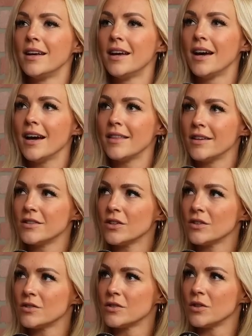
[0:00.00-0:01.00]
I think it's
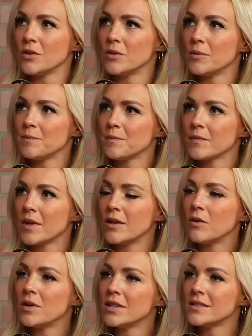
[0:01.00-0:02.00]
also, I
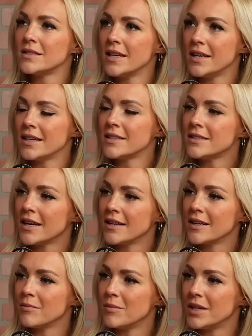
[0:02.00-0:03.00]
don't want to say
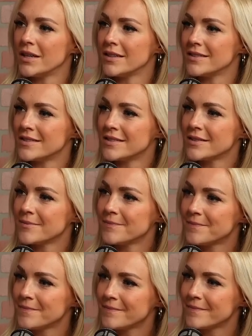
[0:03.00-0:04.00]
exciting because
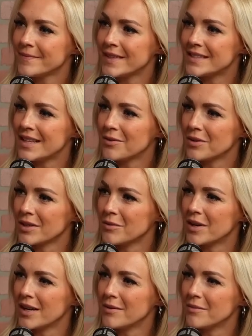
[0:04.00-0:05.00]
that's not really
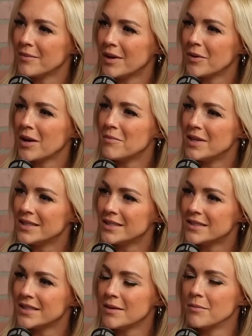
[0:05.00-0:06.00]
what I mean to
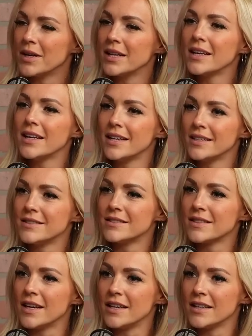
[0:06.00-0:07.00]
say, but it is
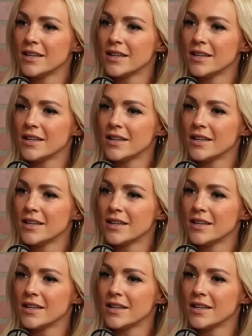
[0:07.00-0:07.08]
like